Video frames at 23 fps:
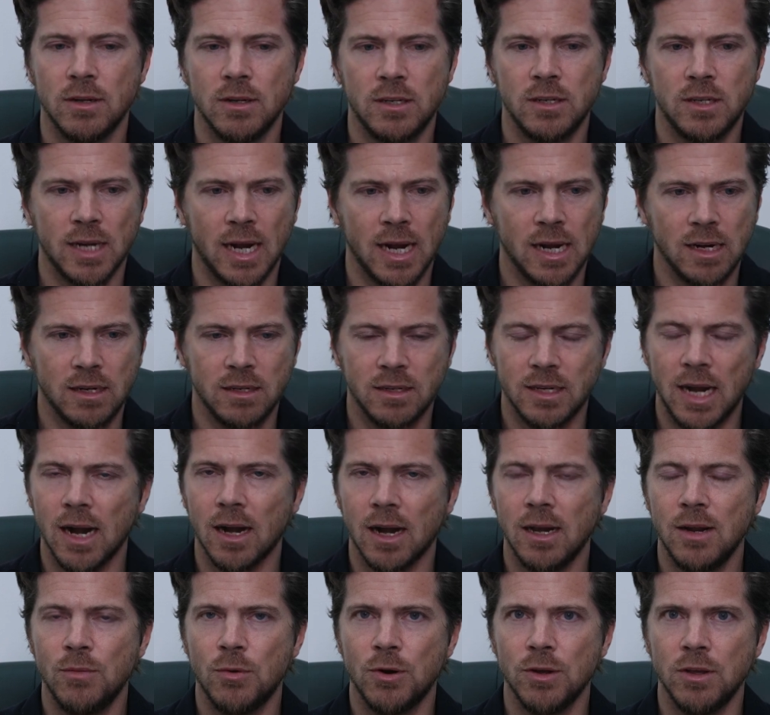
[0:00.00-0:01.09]
say
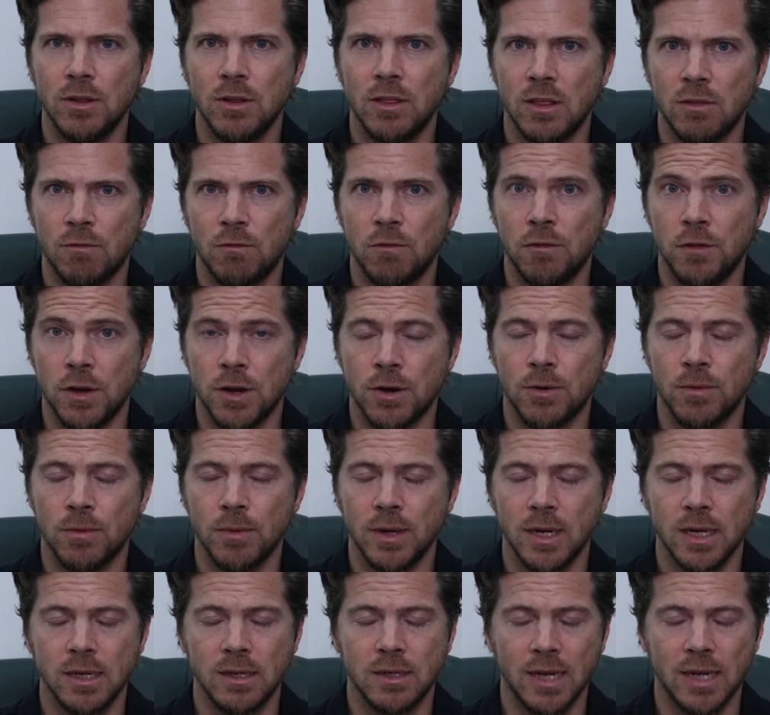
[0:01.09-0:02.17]
exactly what you feel,
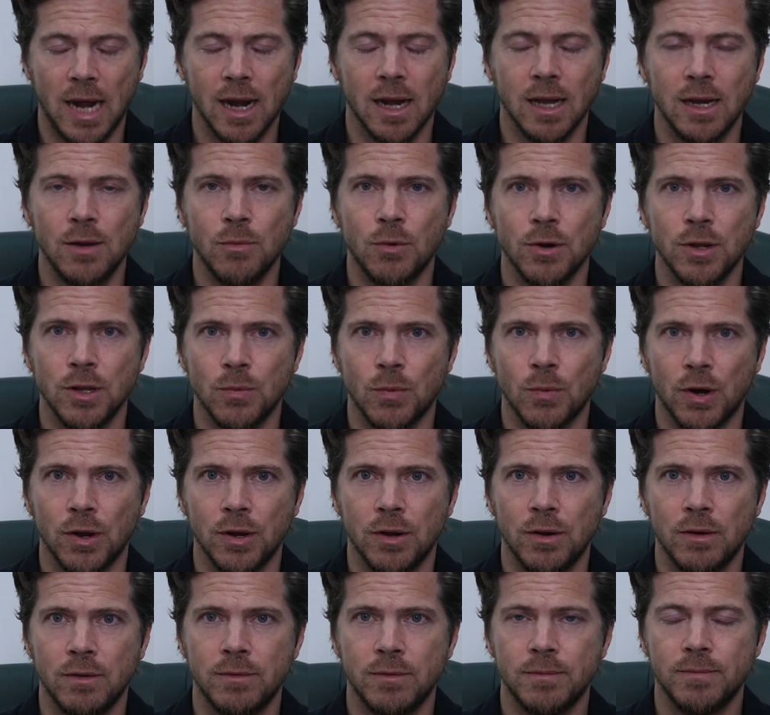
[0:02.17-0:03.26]
exactly what you
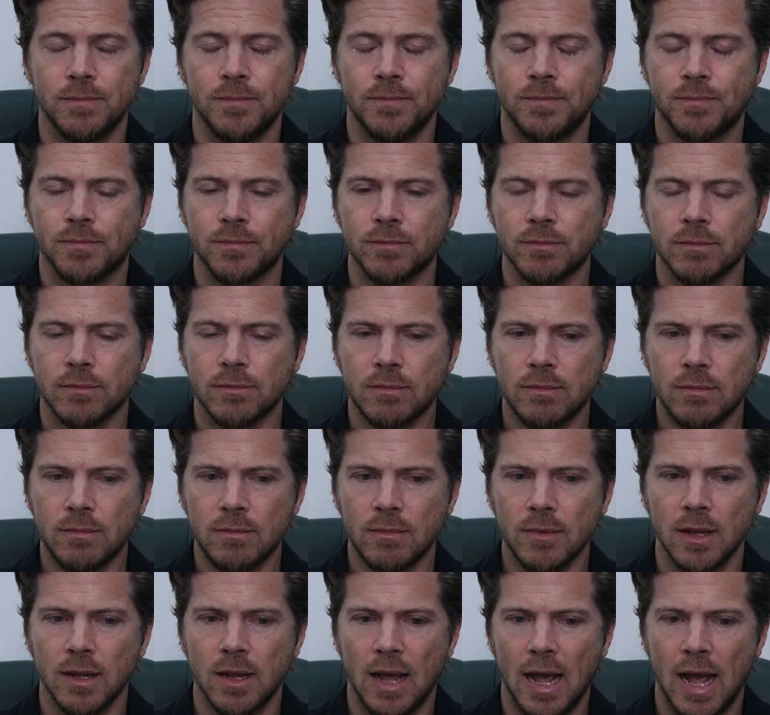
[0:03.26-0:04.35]
want,
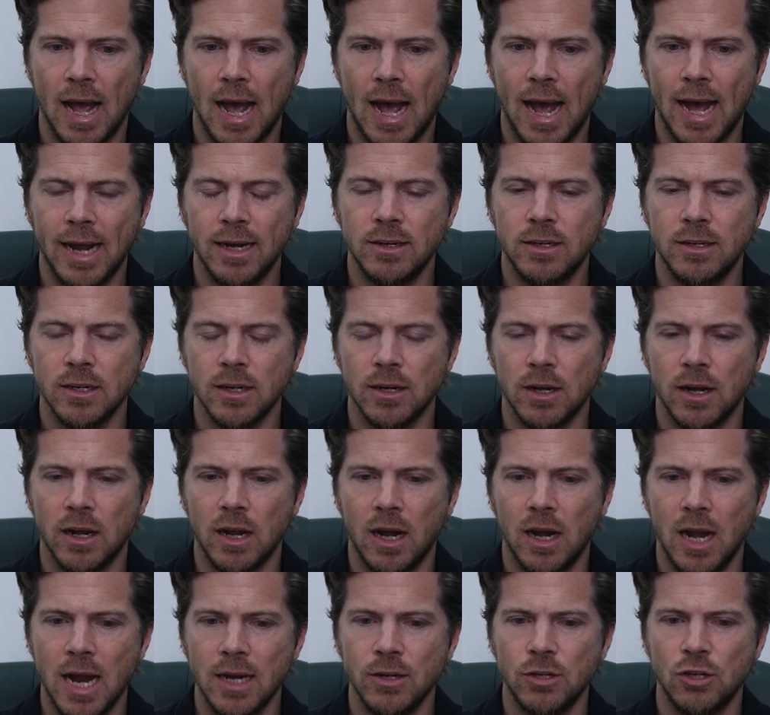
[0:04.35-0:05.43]
and
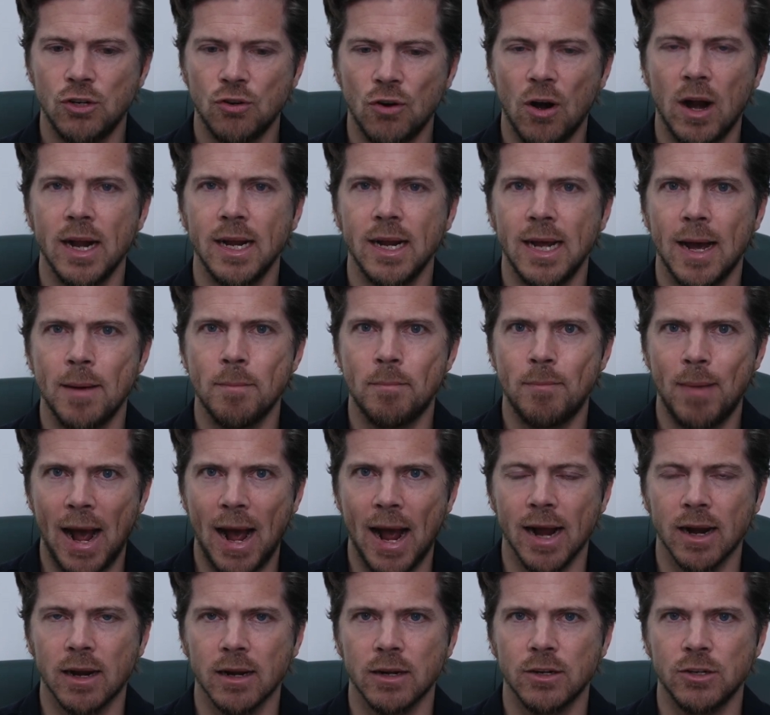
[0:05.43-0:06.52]
let's try and get
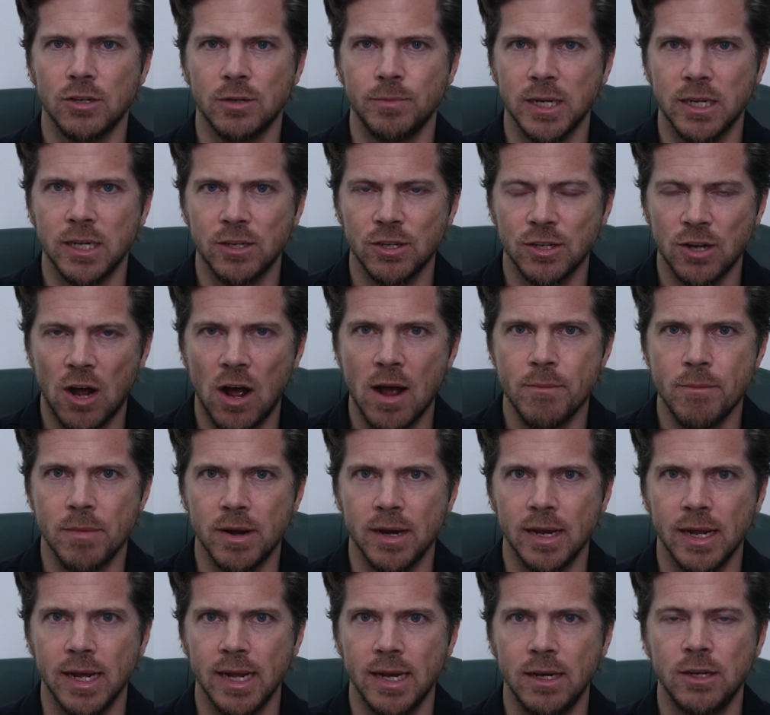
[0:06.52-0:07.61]
back some
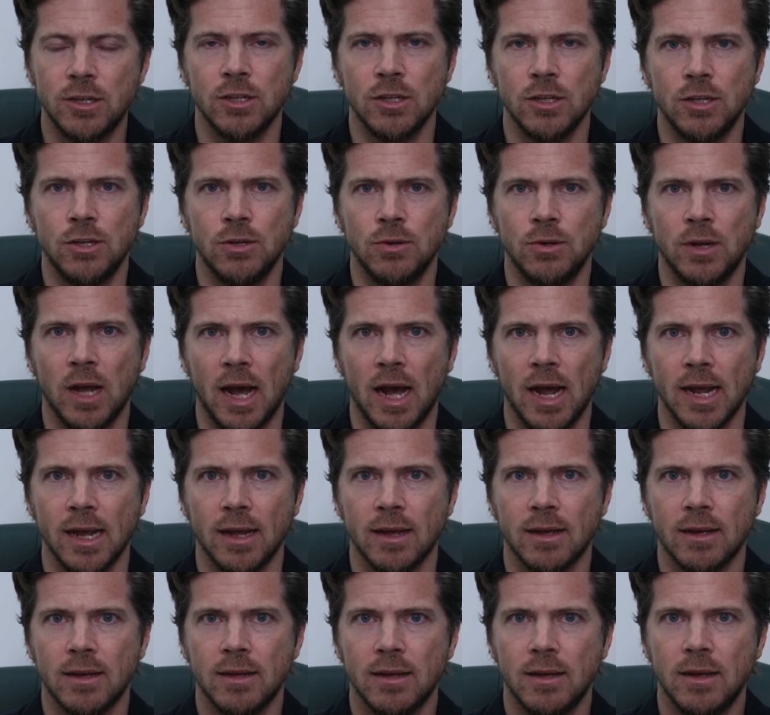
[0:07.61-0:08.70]
excitement into the UK,
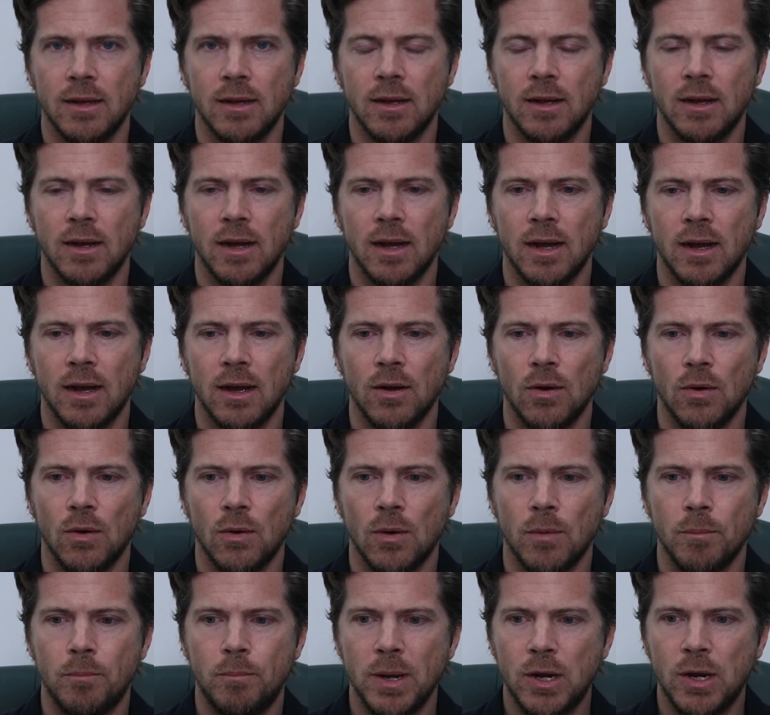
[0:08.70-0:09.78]

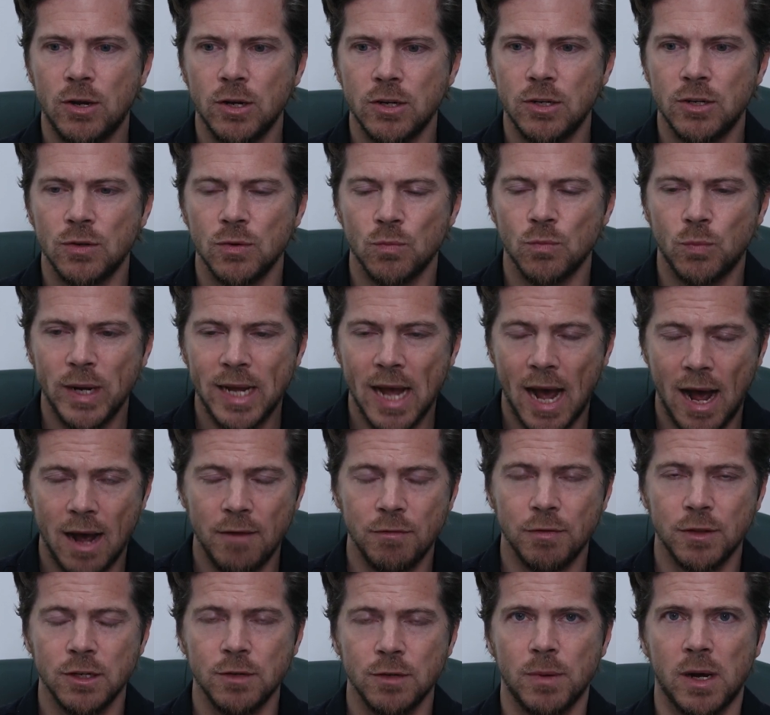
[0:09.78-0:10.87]
because we
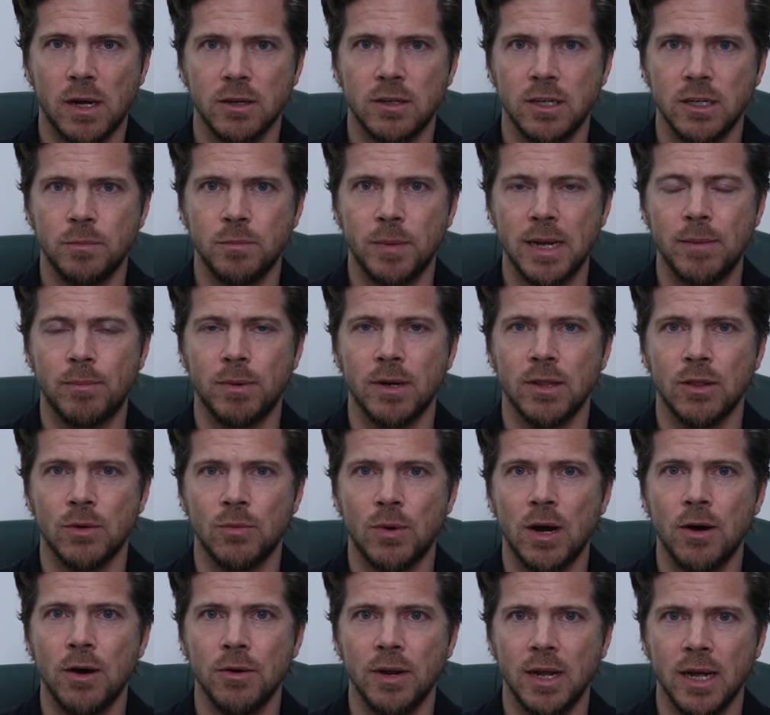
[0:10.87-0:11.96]
have the smartest people in the
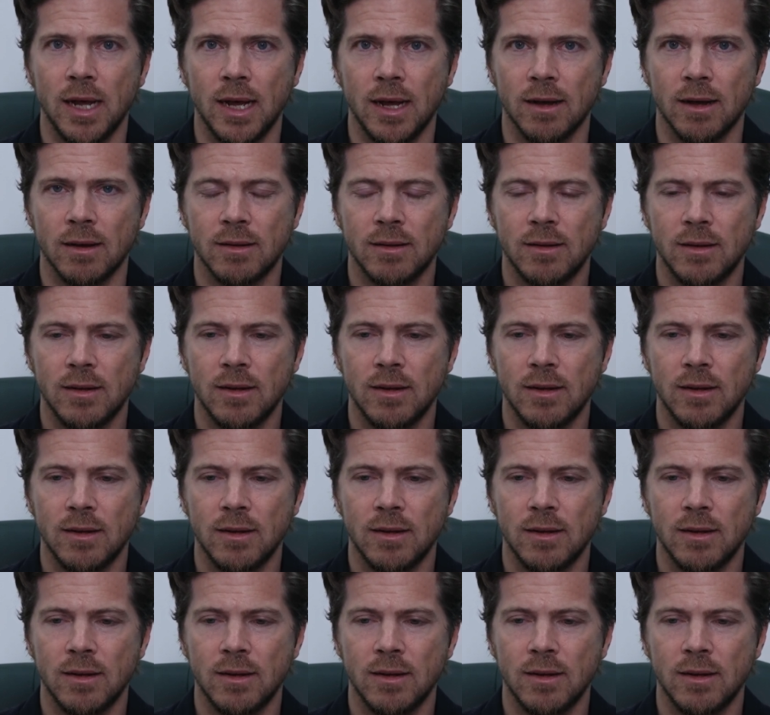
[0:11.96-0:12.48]
world here.